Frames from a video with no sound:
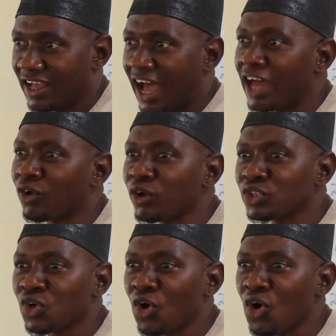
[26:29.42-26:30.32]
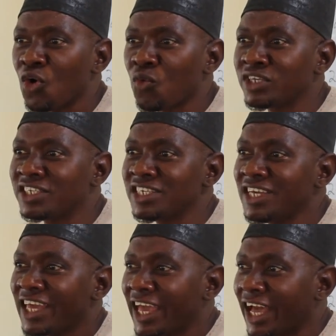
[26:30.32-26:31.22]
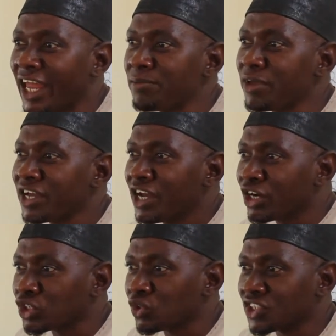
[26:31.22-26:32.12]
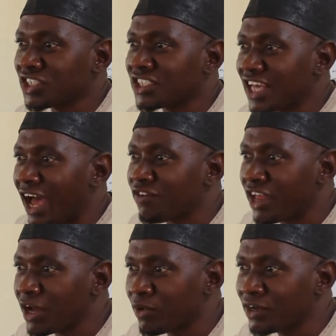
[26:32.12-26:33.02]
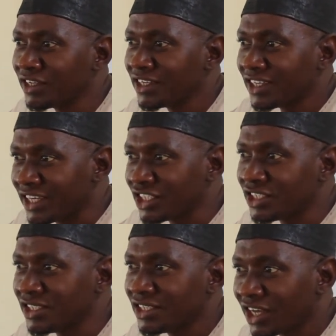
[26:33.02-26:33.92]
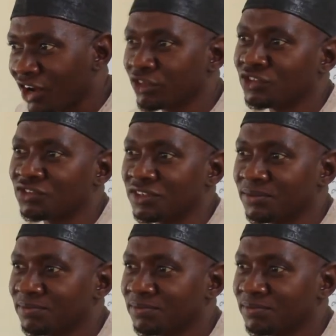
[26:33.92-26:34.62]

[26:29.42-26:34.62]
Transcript: And also with the economic resources available in the country.